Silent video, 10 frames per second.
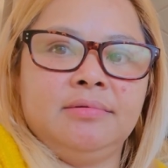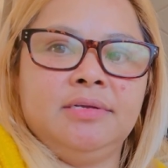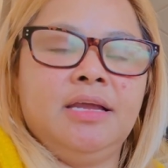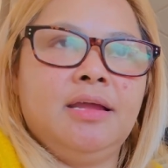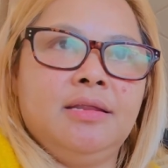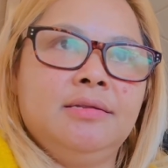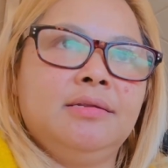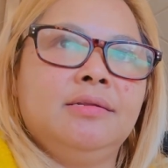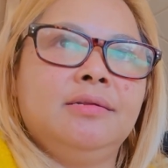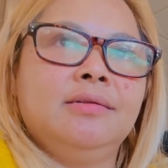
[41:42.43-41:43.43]

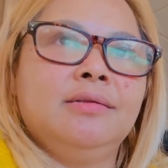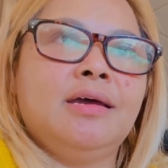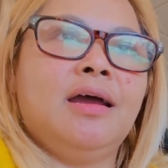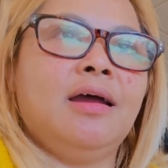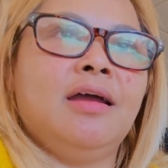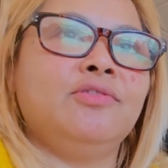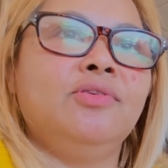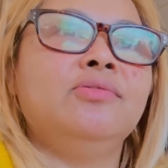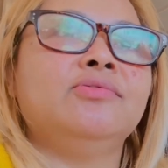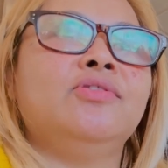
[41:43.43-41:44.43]
and I
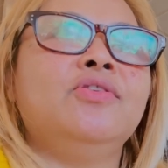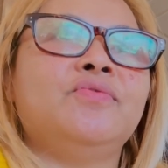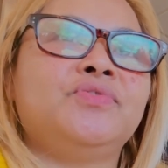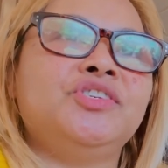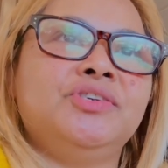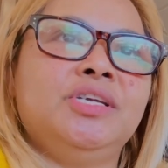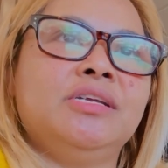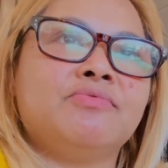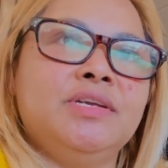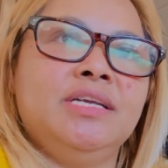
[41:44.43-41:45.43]
don't know if
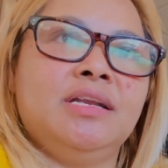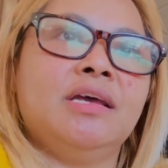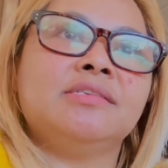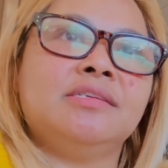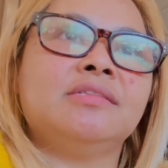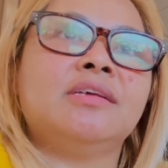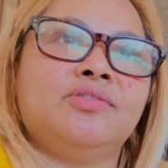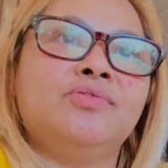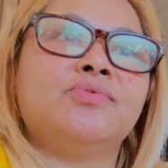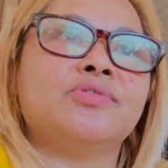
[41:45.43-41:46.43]
she realized that the
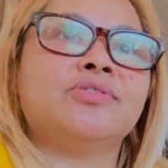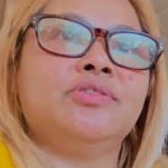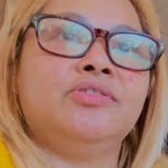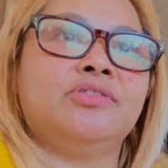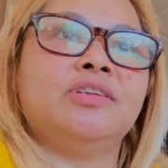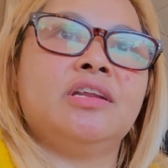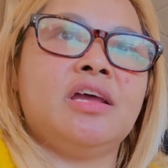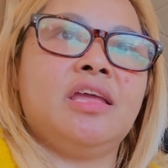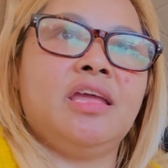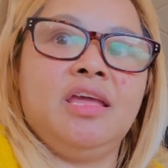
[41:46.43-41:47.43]
neurosurgeon that
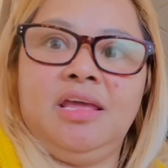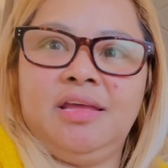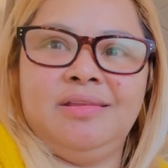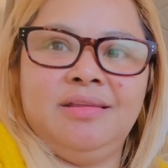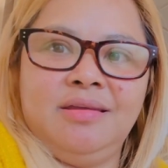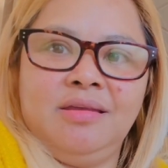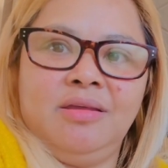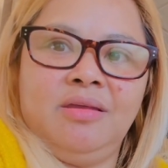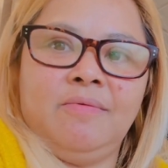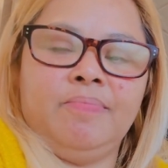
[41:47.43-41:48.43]
I had
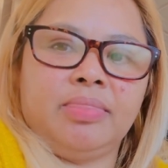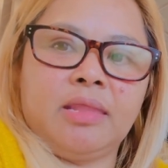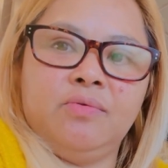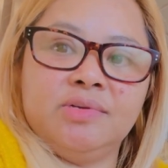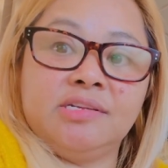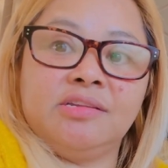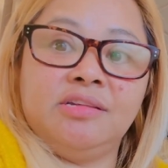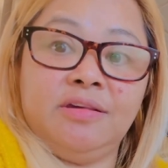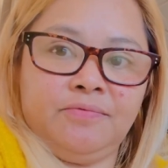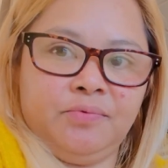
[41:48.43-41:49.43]
was a
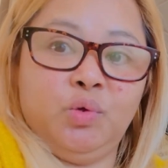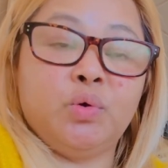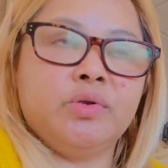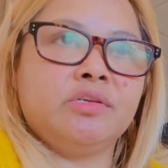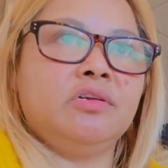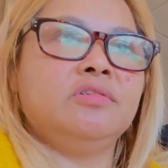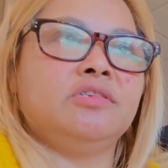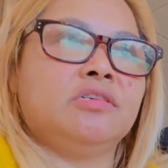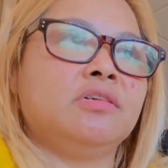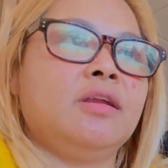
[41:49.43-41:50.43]
chief
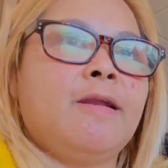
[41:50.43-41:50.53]
neurosurgeon.